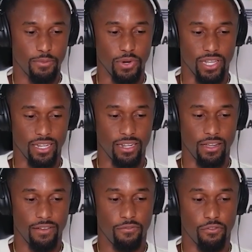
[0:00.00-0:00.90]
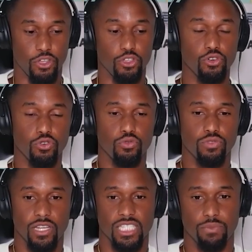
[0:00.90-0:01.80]
But for you,
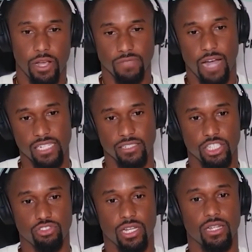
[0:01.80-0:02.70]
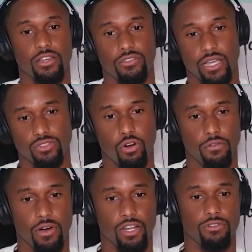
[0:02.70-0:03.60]
the experience of actually training there, you think it's
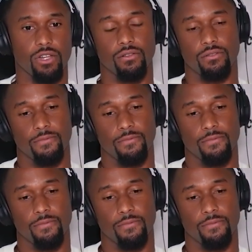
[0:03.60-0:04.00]
over or underrated?